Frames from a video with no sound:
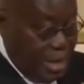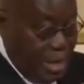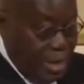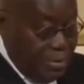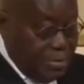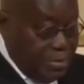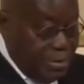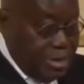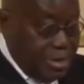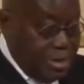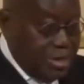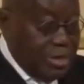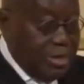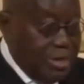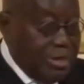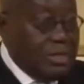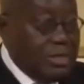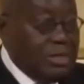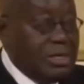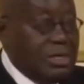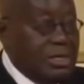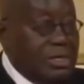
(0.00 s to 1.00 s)
Happily,
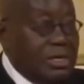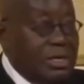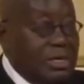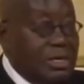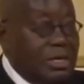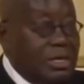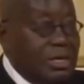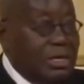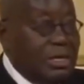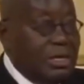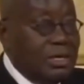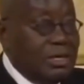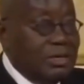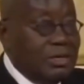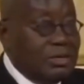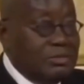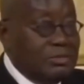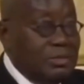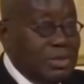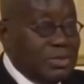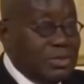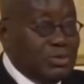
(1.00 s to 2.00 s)
it
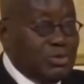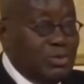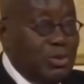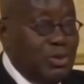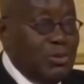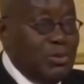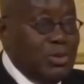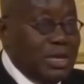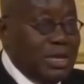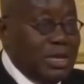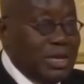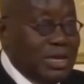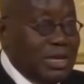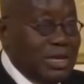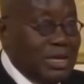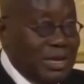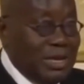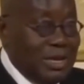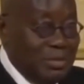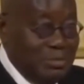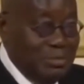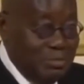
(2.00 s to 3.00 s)
is much warmer
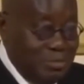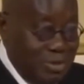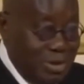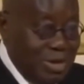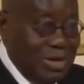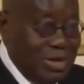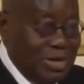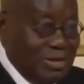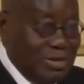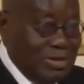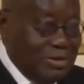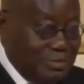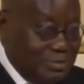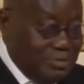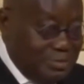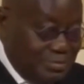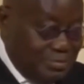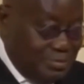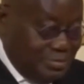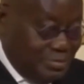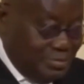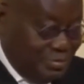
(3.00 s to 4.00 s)
here in
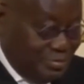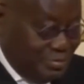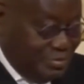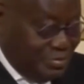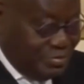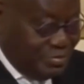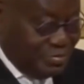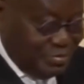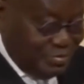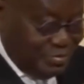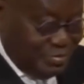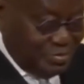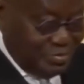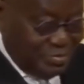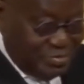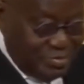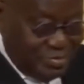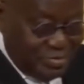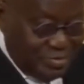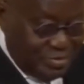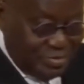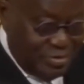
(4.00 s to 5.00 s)
Bern.
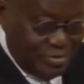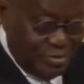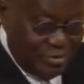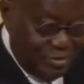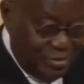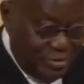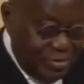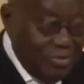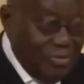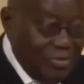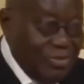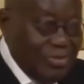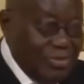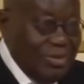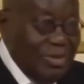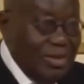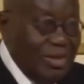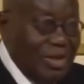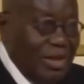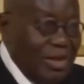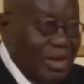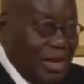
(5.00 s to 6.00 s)

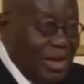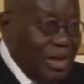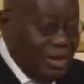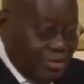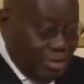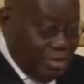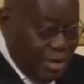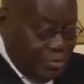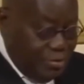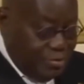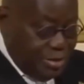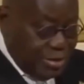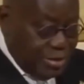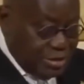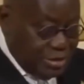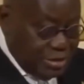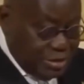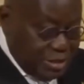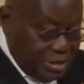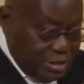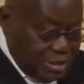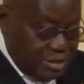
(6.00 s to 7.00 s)
I thank
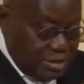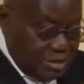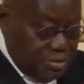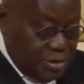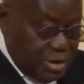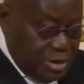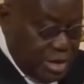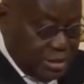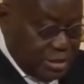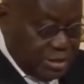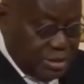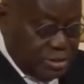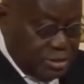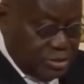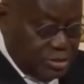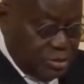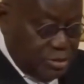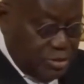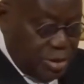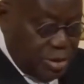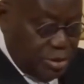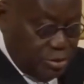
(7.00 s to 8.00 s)
President Simonetta
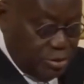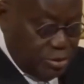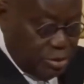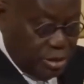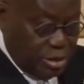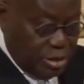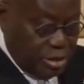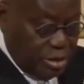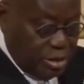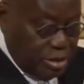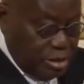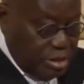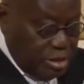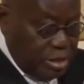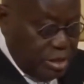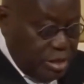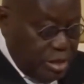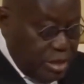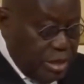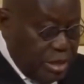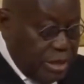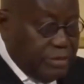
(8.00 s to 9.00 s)
Sommaruga,
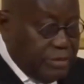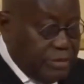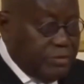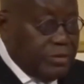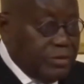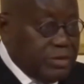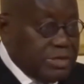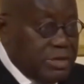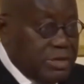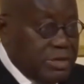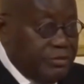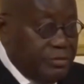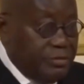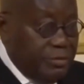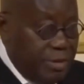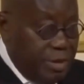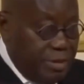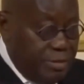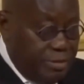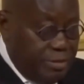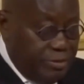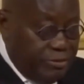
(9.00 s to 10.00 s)
head of the
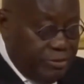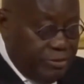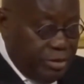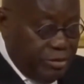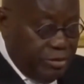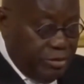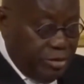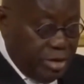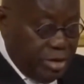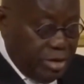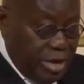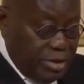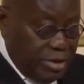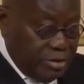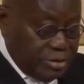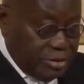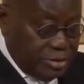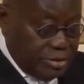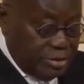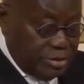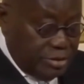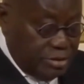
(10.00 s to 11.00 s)
seven-member Federal
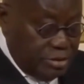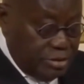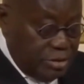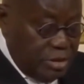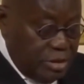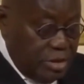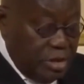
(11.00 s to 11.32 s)
Council,